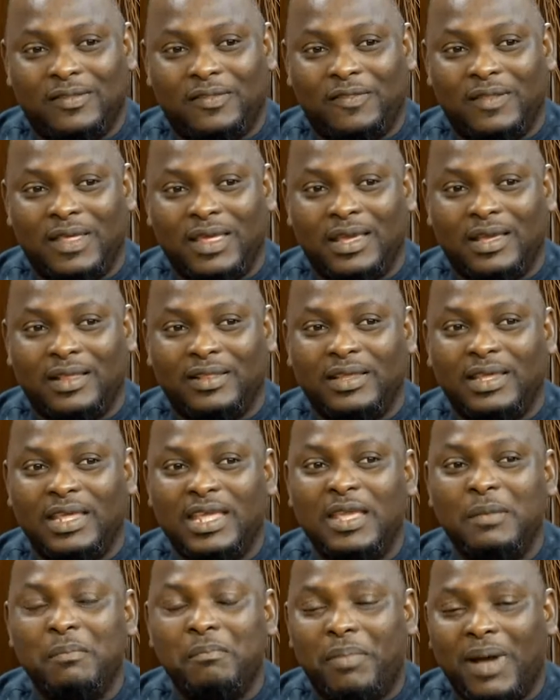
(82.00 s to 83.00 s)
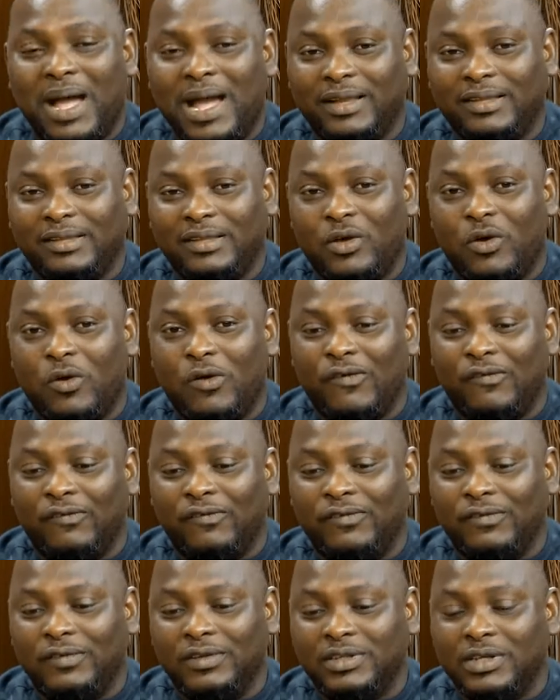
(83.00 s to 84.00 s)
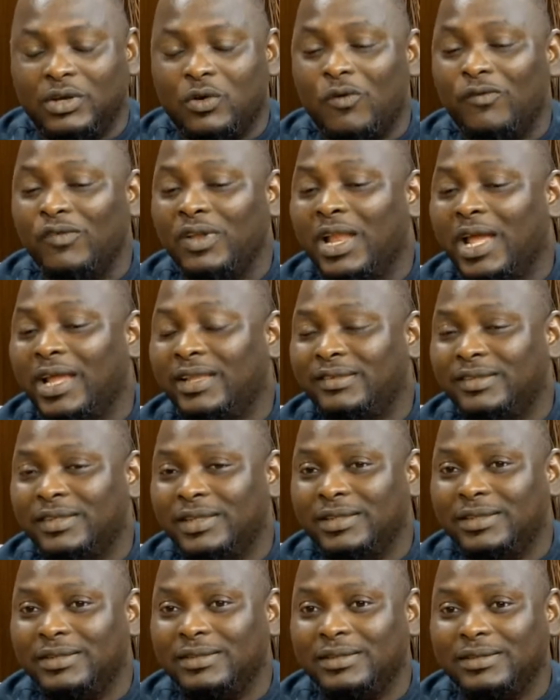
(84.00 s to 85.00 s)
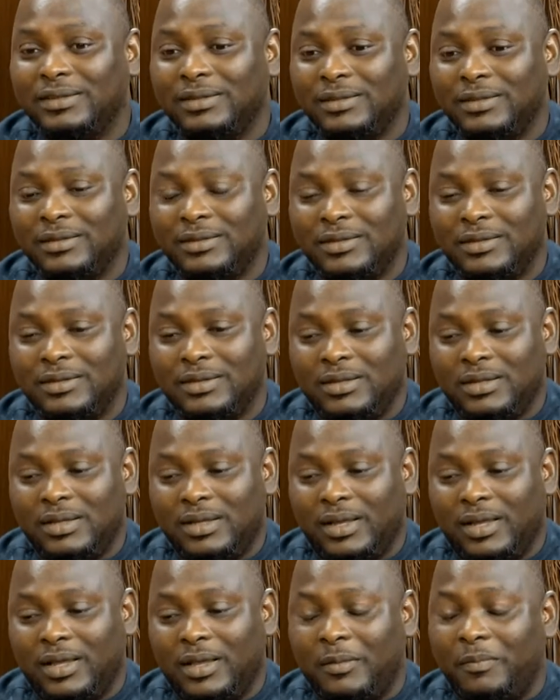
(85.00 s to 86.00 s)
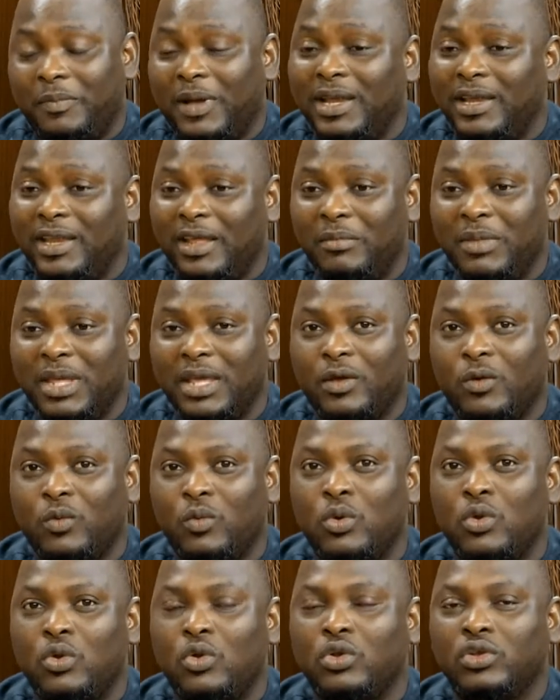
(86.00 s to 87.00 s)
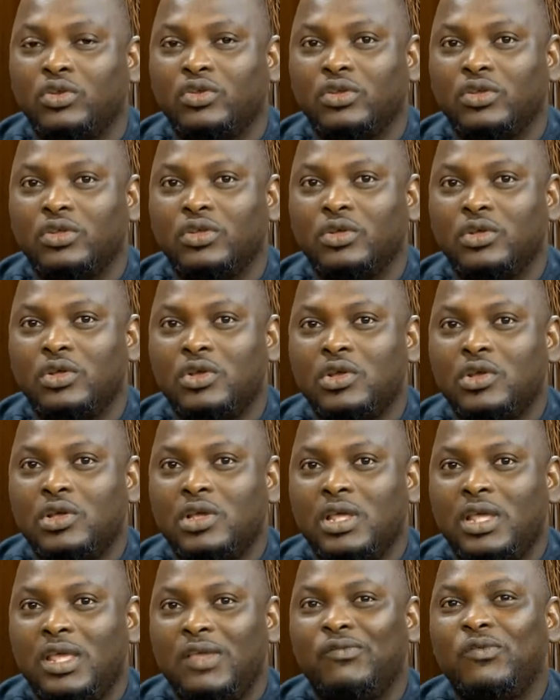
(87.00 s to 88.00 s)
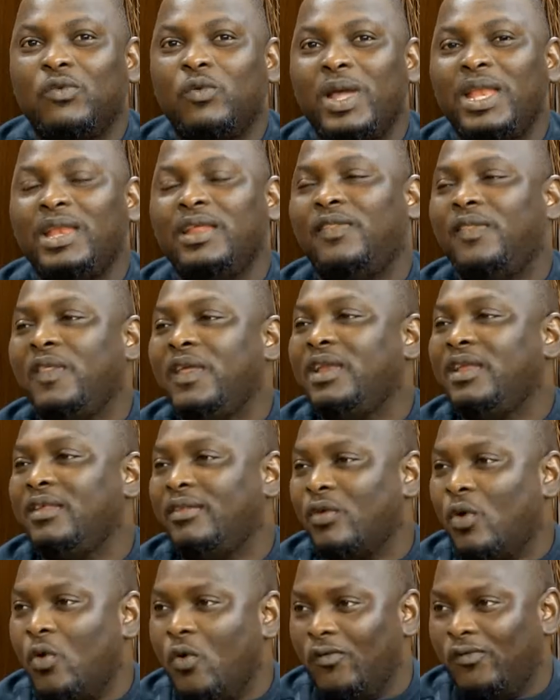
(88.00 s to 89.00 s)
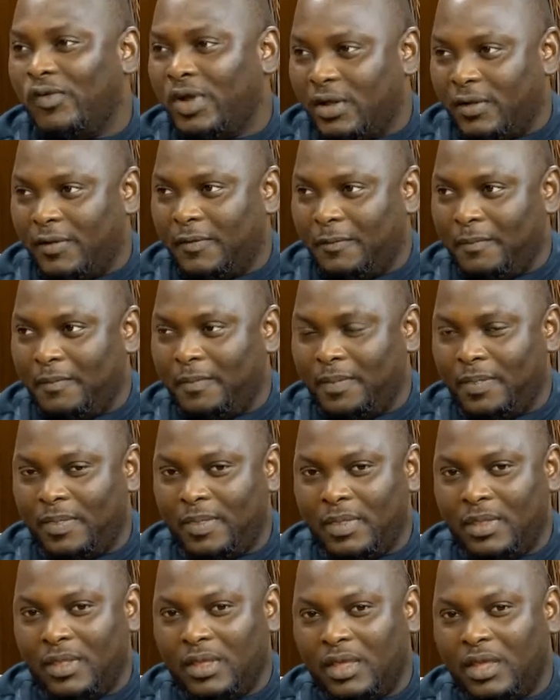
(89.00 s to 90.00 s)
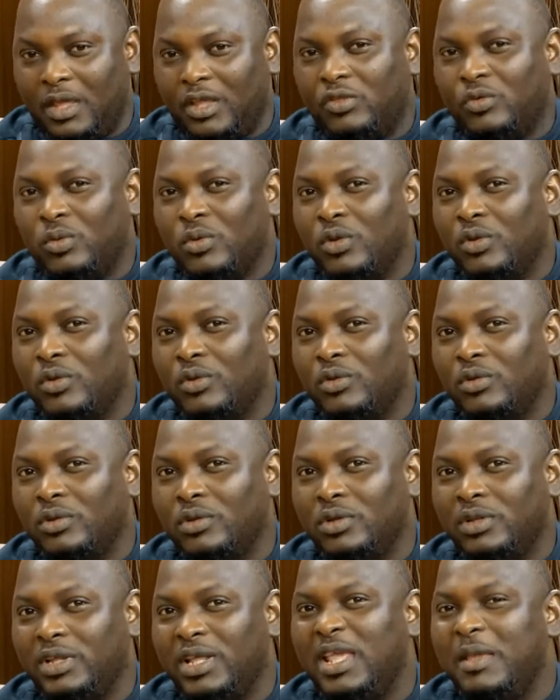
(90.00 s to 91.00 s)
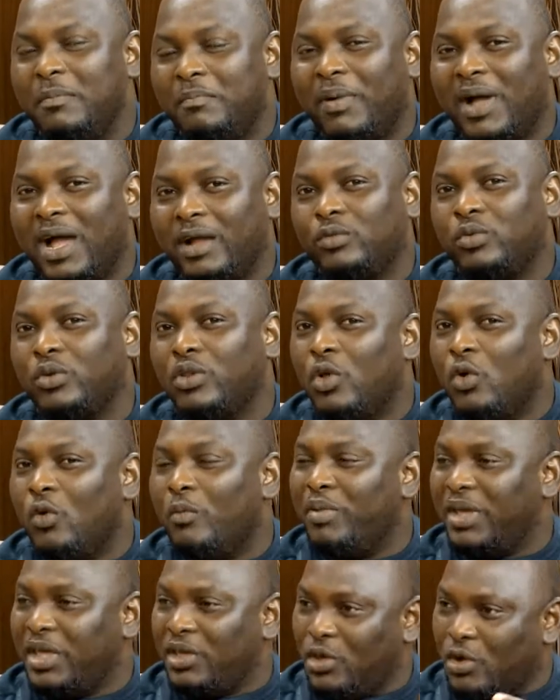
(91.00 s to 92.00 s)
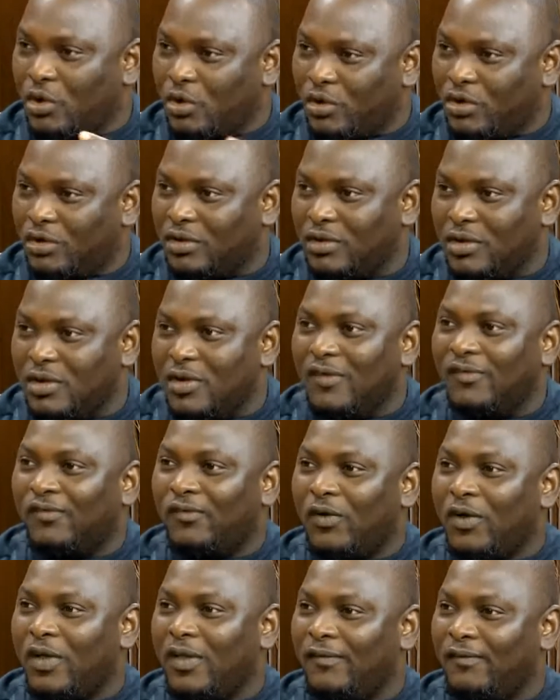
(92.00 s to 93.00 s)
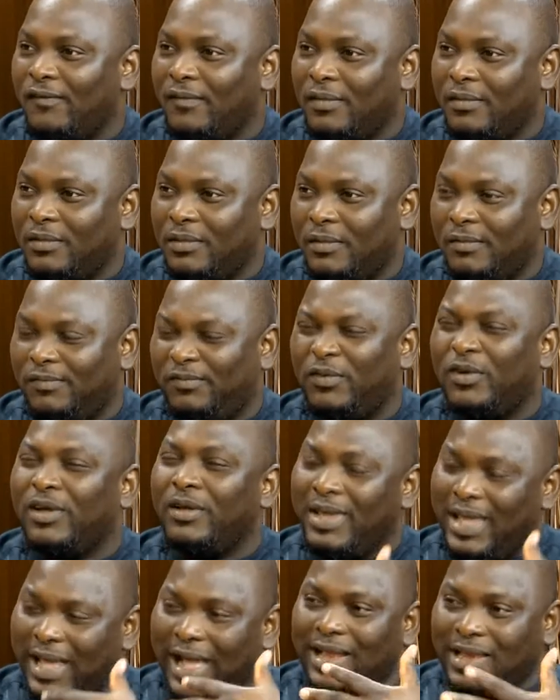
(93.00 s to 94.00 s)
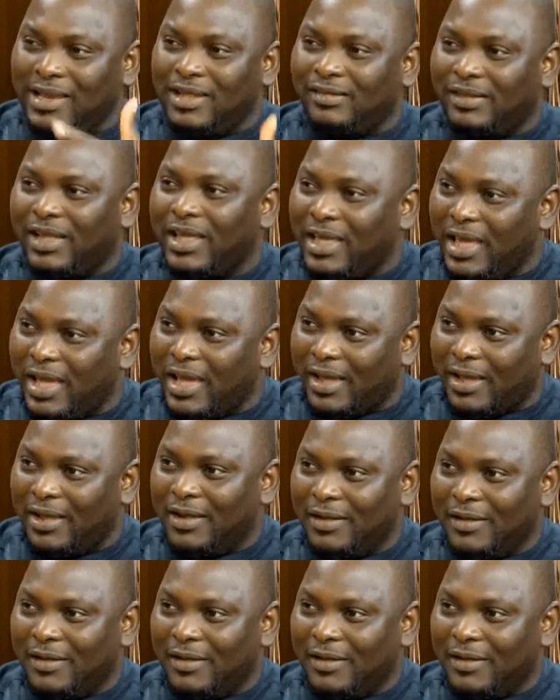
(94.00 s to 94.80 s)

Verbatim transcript: think. The impact of the COVID 19 uh, pandemic would, even when the thing is over, it will, the impact will go beyond for, for at least a year.